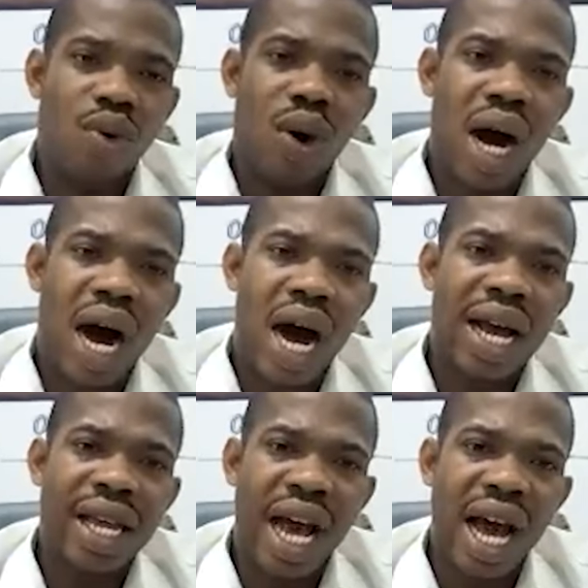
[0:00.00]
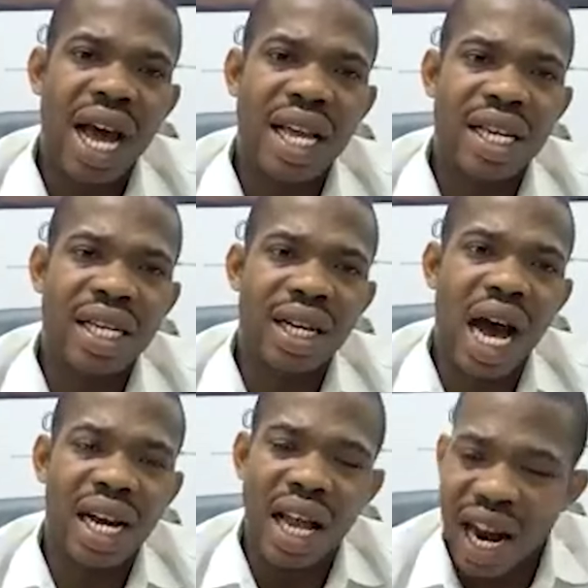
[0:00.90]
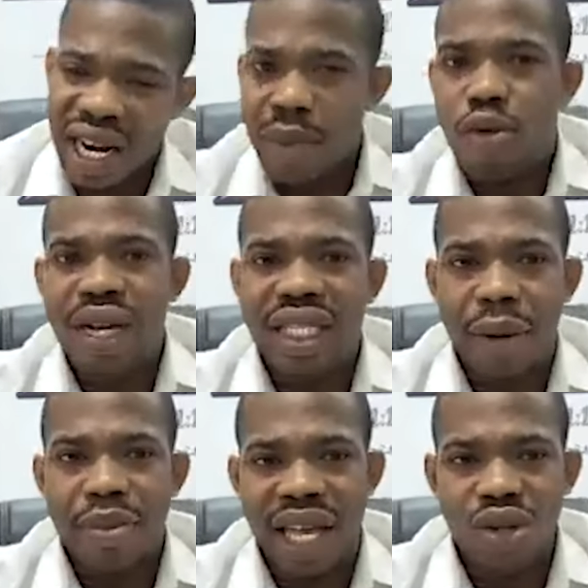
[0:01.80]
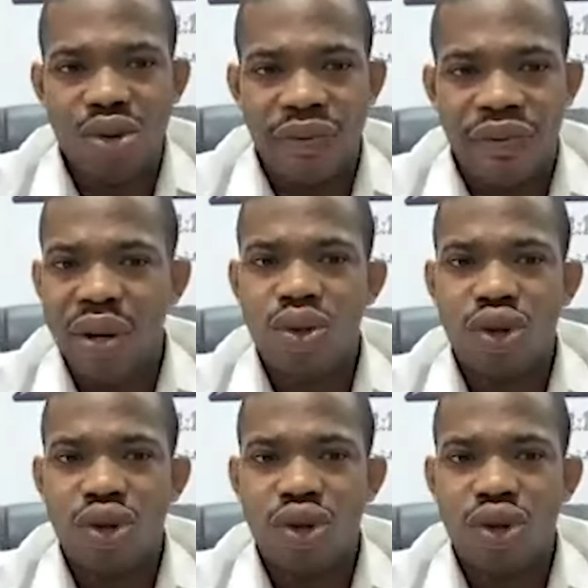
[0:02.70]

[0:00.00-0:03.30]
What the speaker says: I at that moment I begin to feel